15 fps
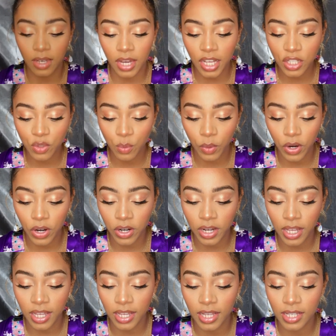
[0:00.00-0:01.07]
next word
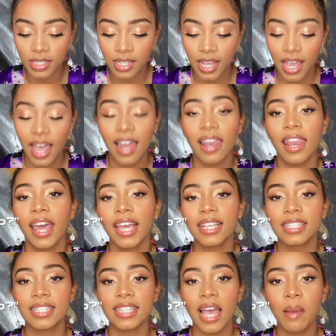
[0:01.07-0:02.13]
is like
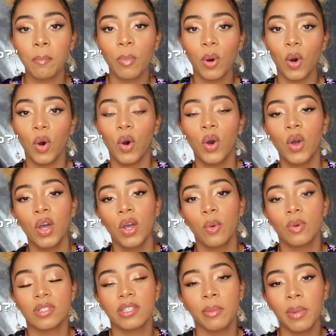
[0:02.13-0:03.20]
sample.
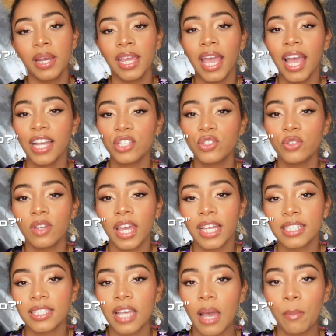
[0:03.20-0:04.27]
When somebody asks you
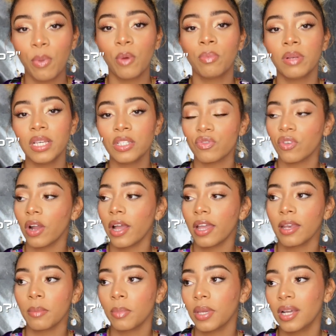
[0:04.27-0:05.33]
like sample, please
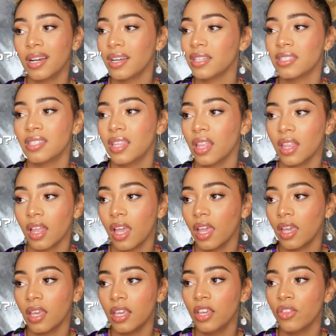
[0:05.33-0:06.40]
run, because
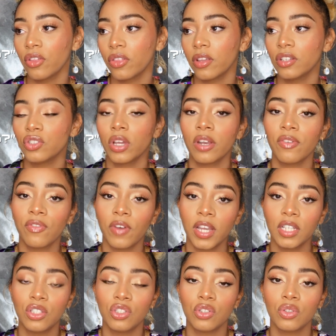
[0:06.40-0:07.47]
like either they're trying to
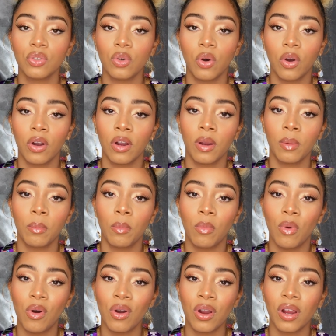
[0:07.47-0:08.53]
fight you or
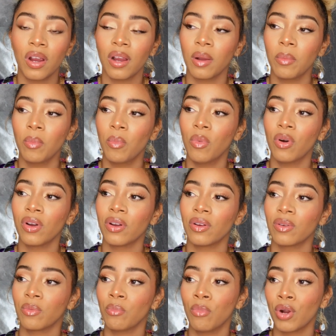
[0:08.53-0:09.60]

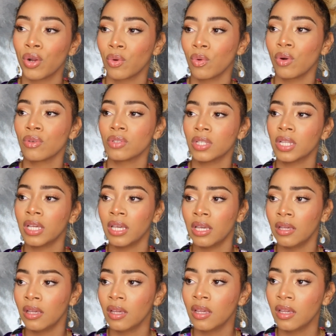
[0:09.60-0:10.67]
more
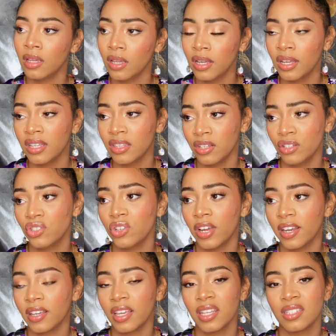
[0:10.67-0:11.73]
grossly, they're
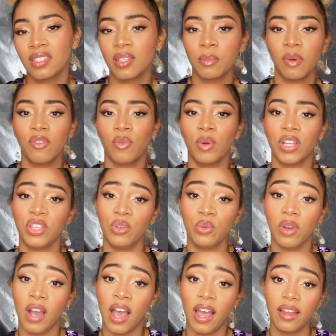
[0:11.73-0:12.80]
trying to get some of what you
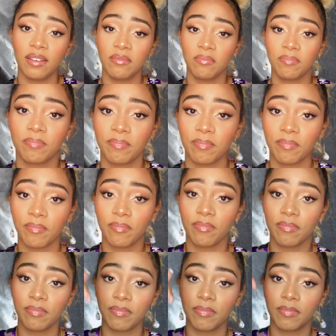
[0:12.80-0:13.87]
got
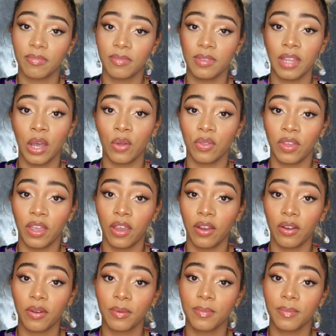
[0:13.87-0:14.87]
down there.